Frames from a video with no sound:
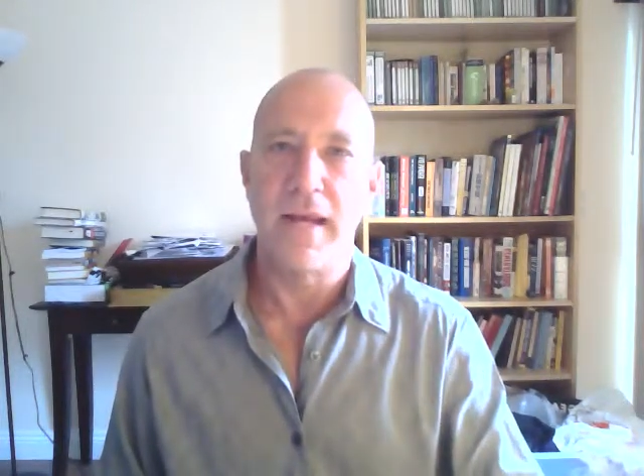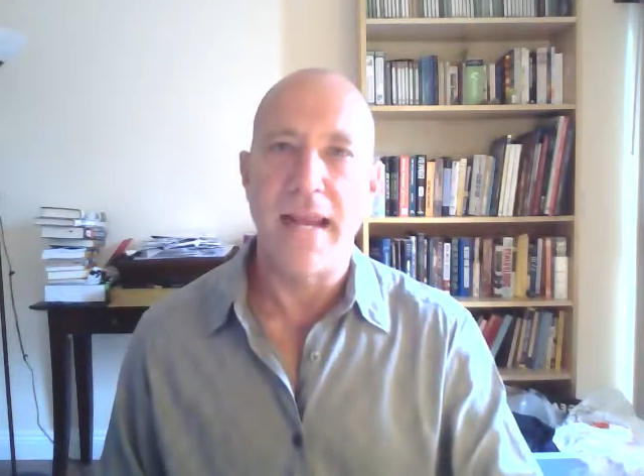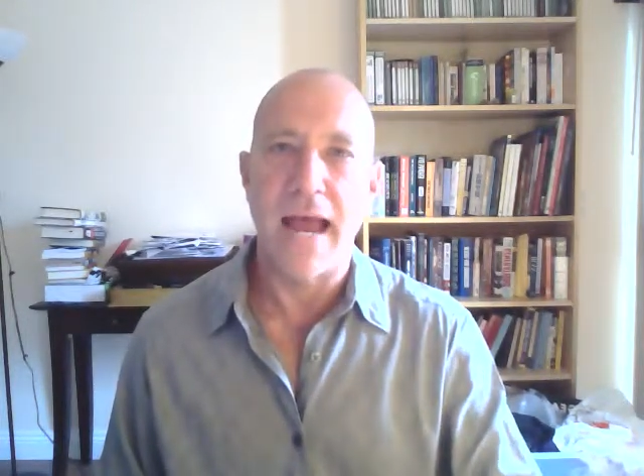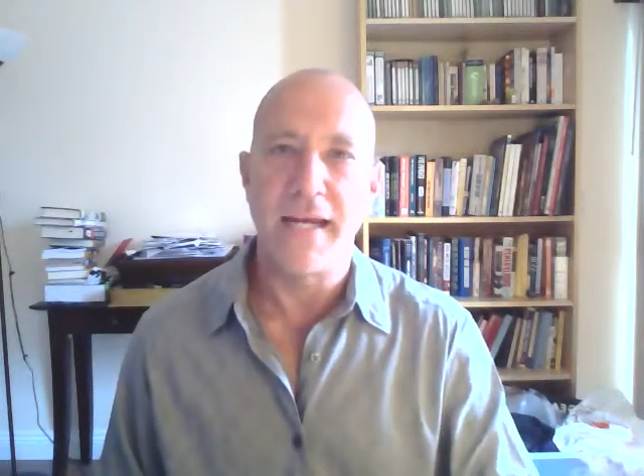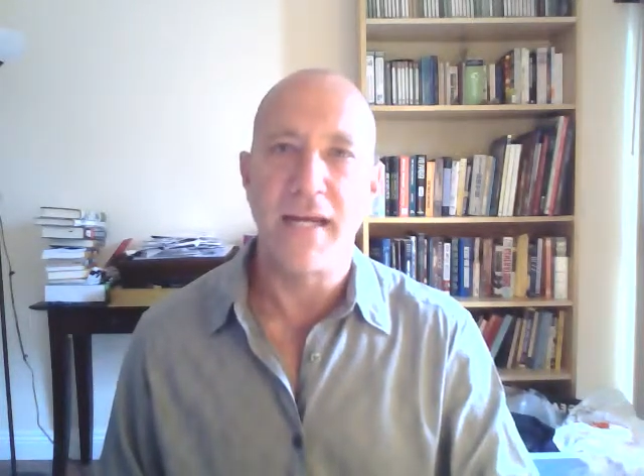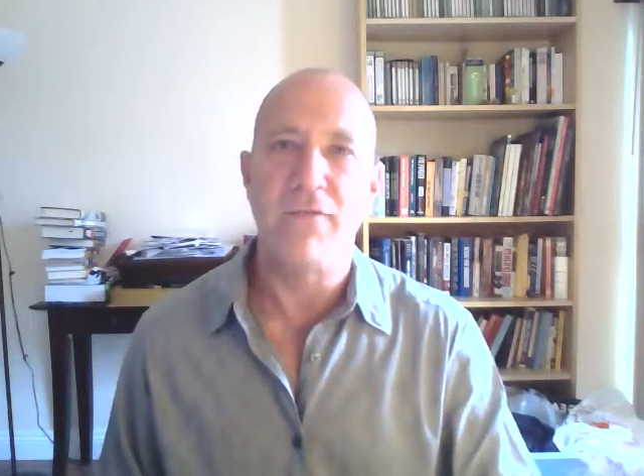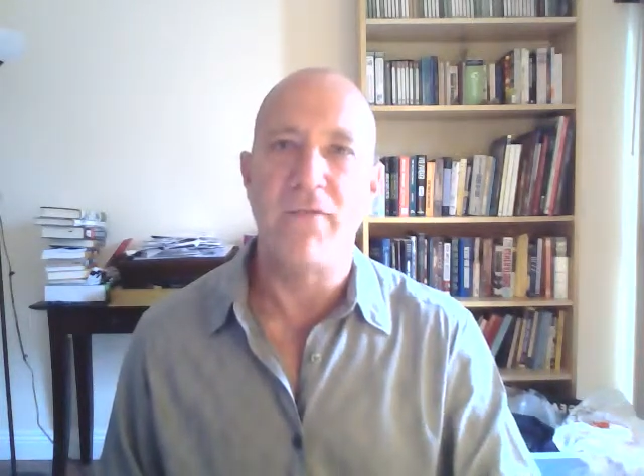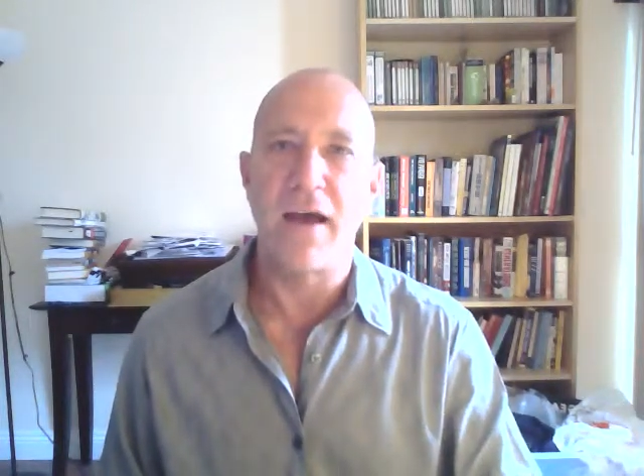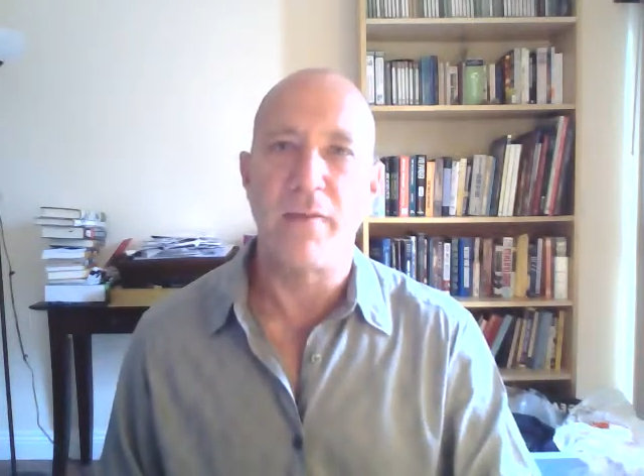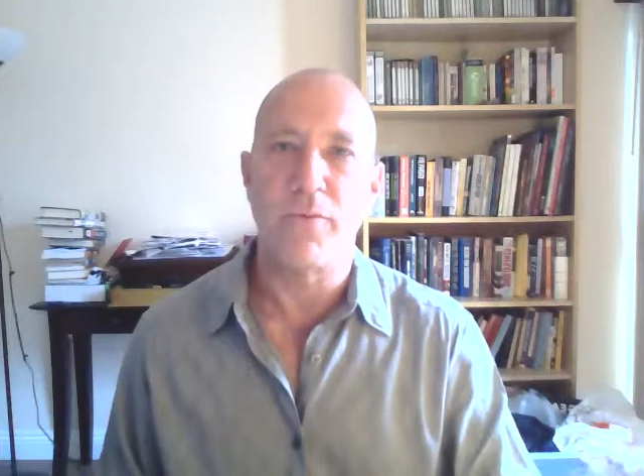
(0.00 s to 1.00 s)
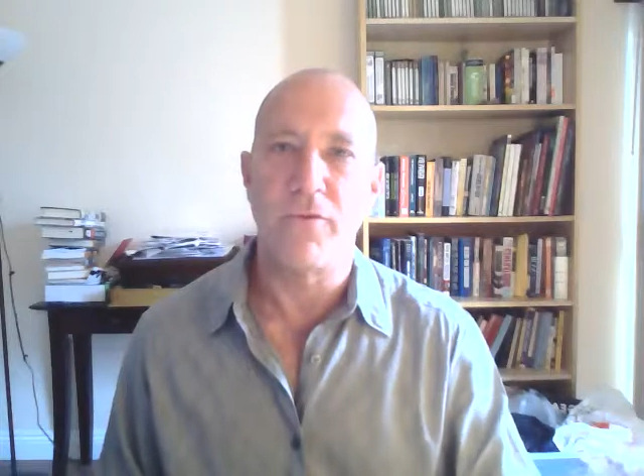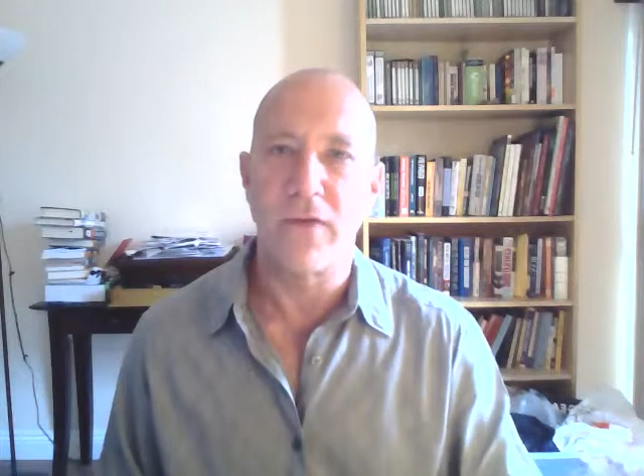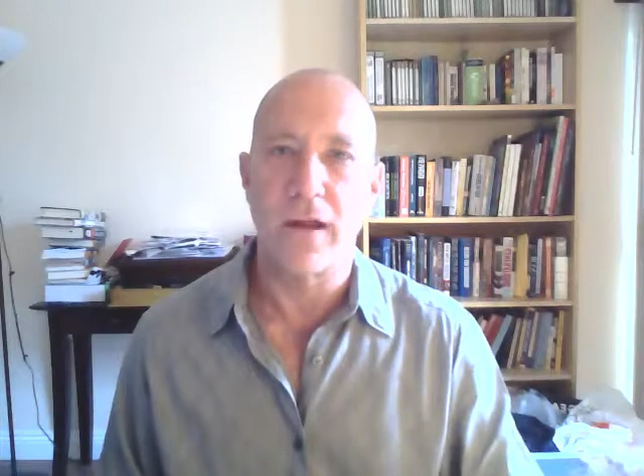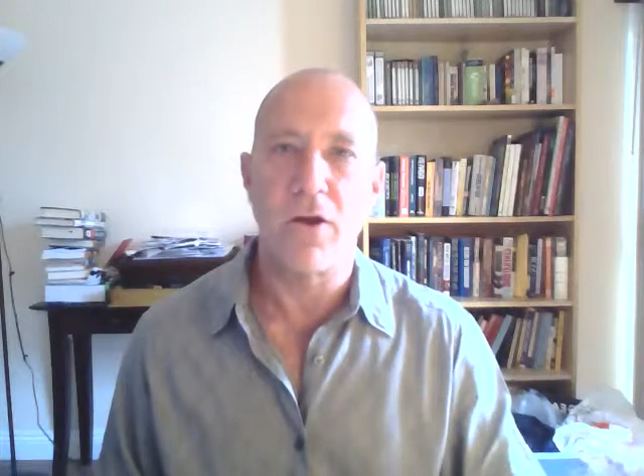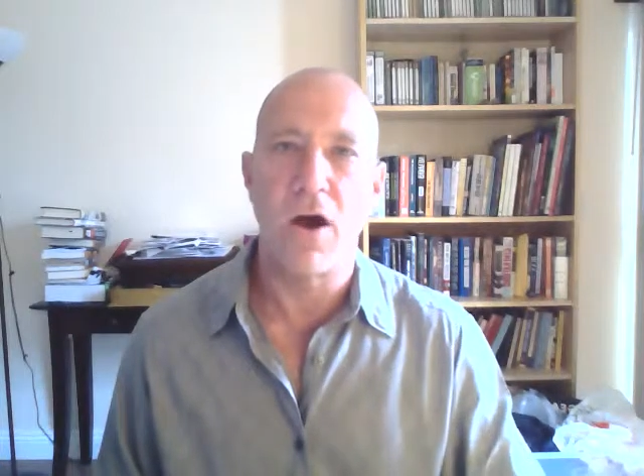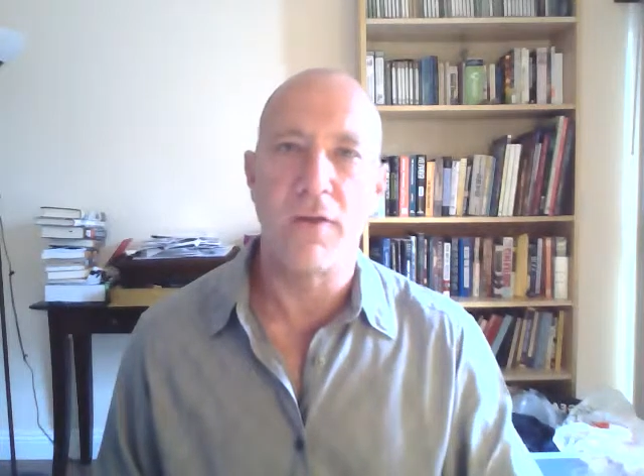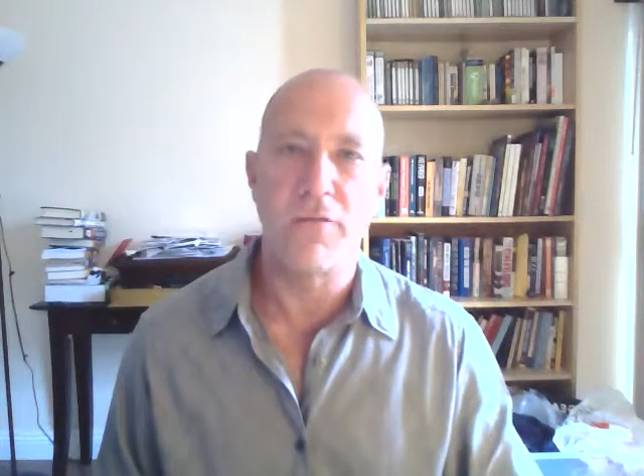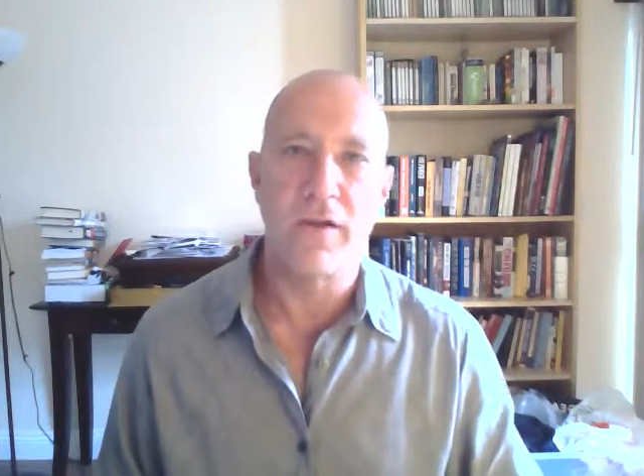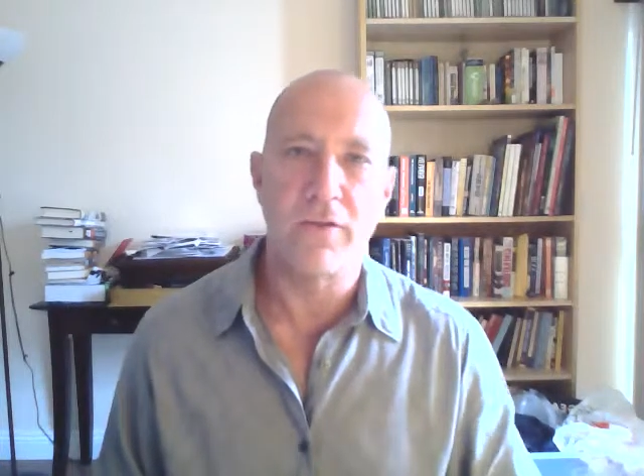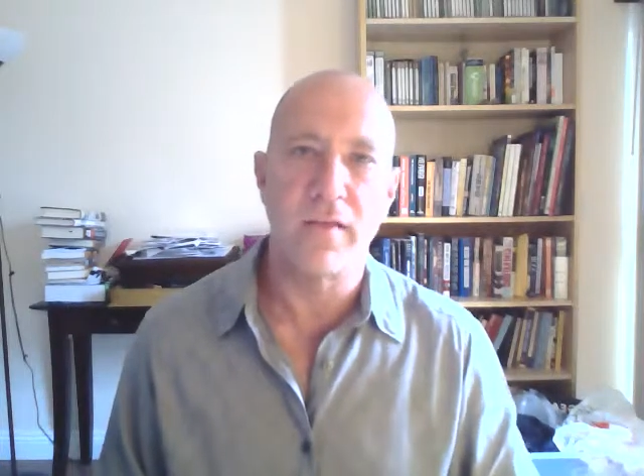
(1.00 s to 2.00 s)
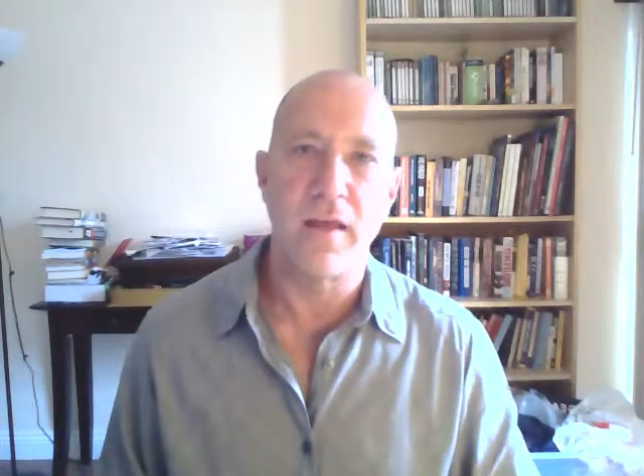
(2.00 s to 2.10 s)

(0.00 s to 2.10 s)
95% confidence